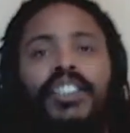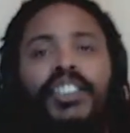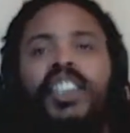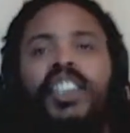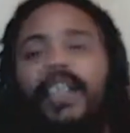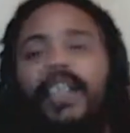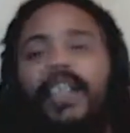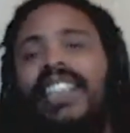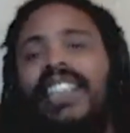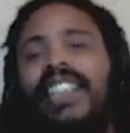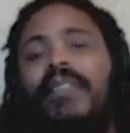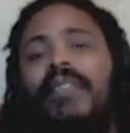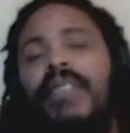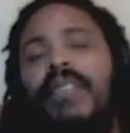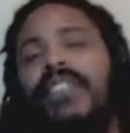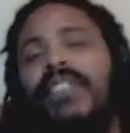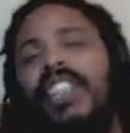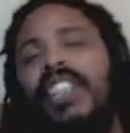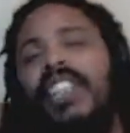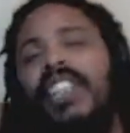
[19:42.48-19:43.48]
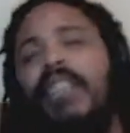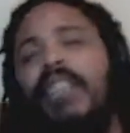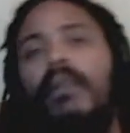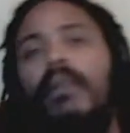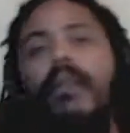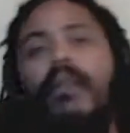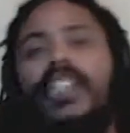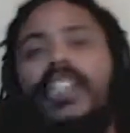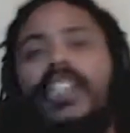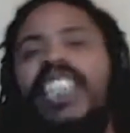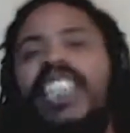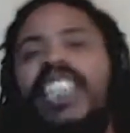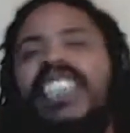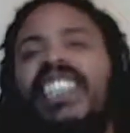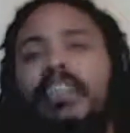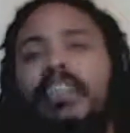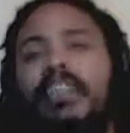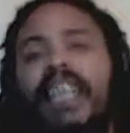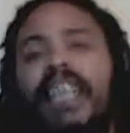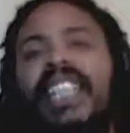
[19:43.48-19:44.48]
Just because I've never seen them before
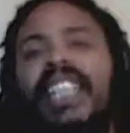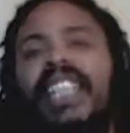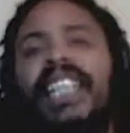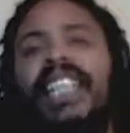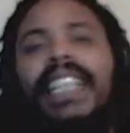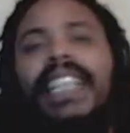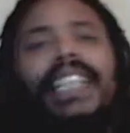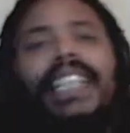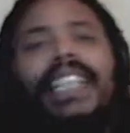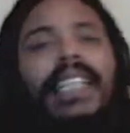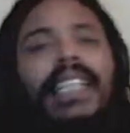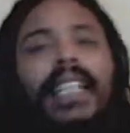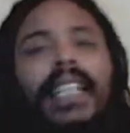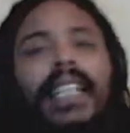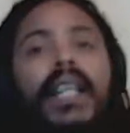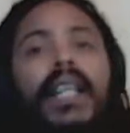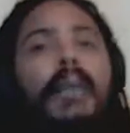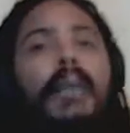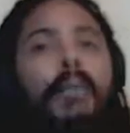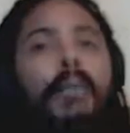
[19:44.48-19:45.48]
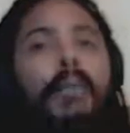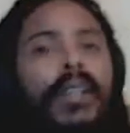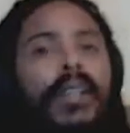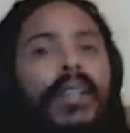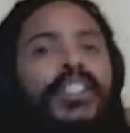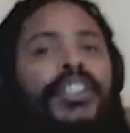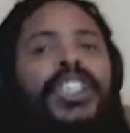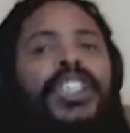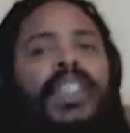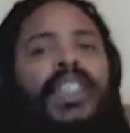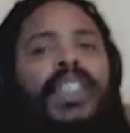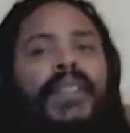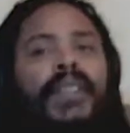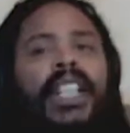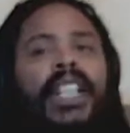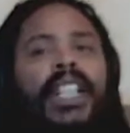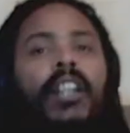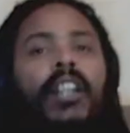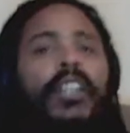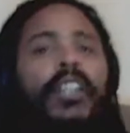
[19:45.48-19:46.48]
doesn't mean that they didn't purchase the
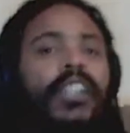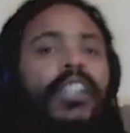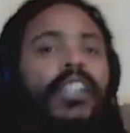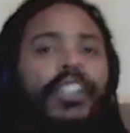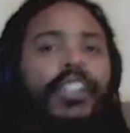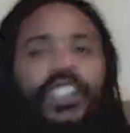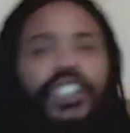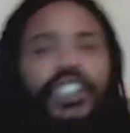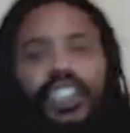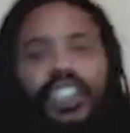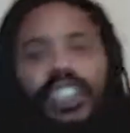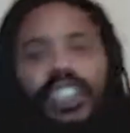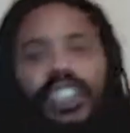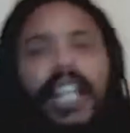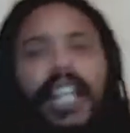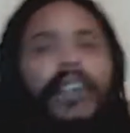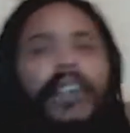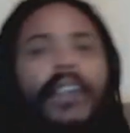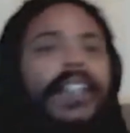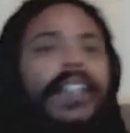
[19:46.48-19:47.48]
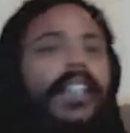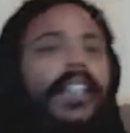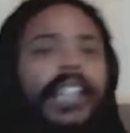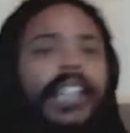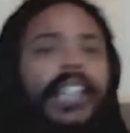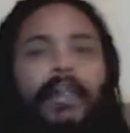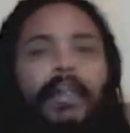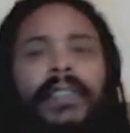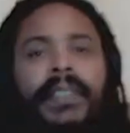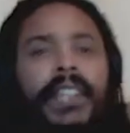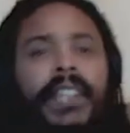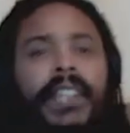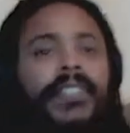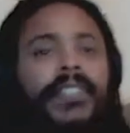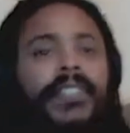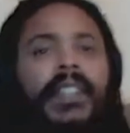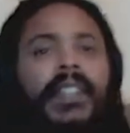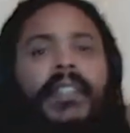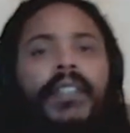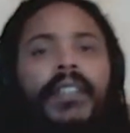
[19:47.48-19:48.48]
vehicle and they're just now there to take
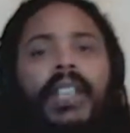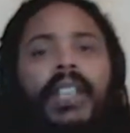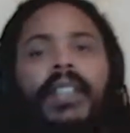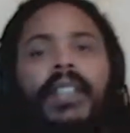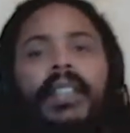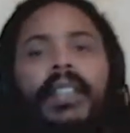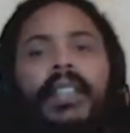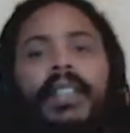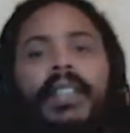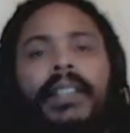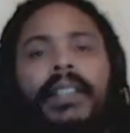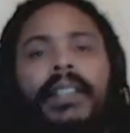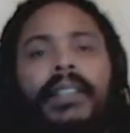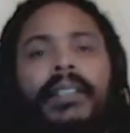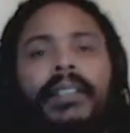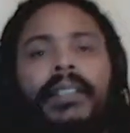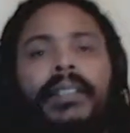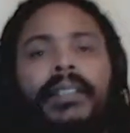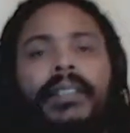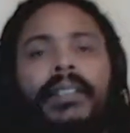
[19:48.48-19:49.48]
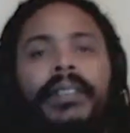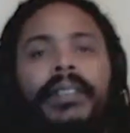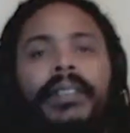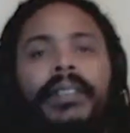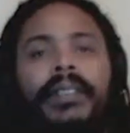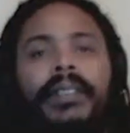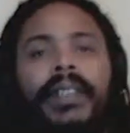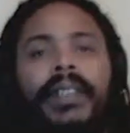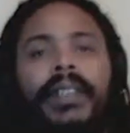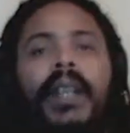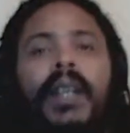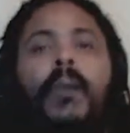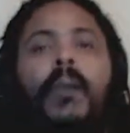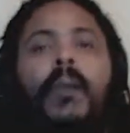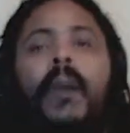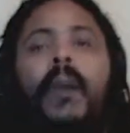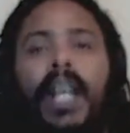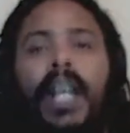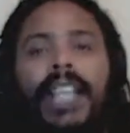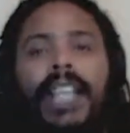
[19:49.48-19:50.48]
possession of it.
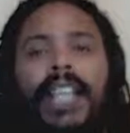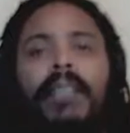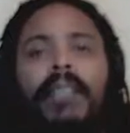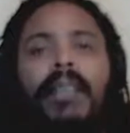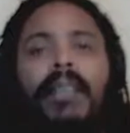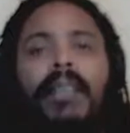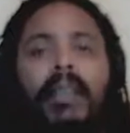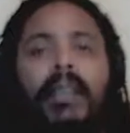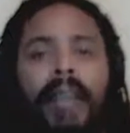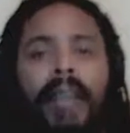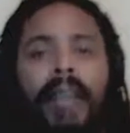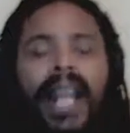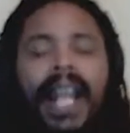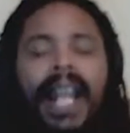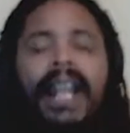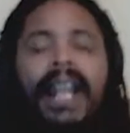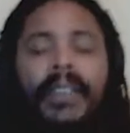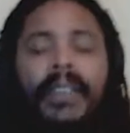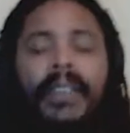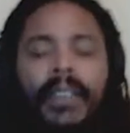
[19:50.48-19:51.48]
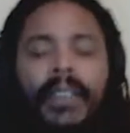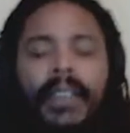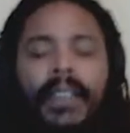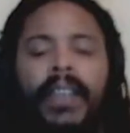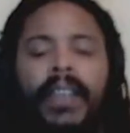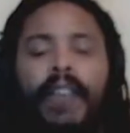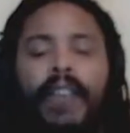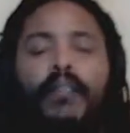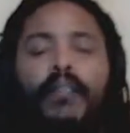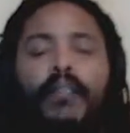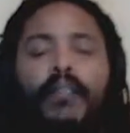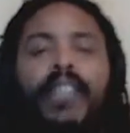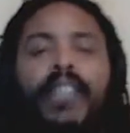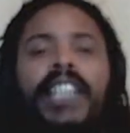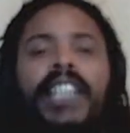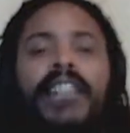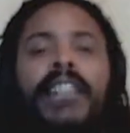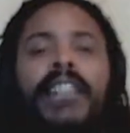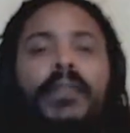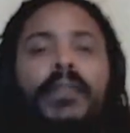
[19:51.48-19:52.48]
Walking the middle path
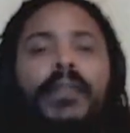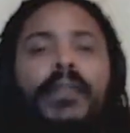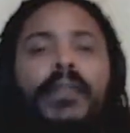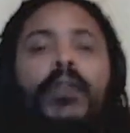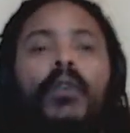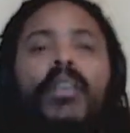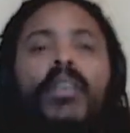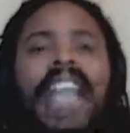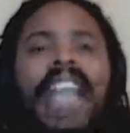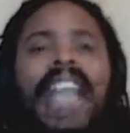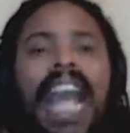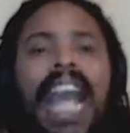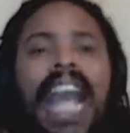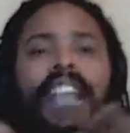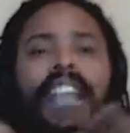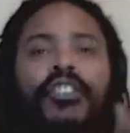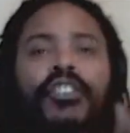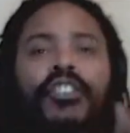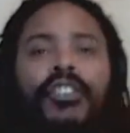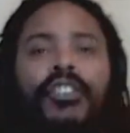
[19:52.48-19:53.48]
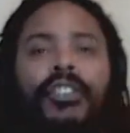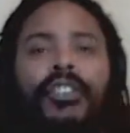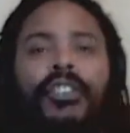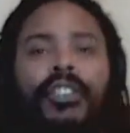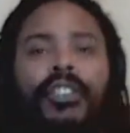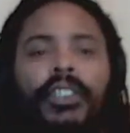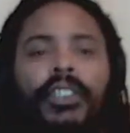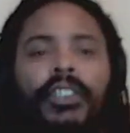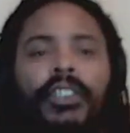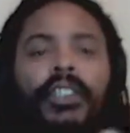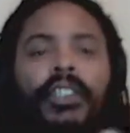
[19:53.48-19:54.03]
frees up your reaction.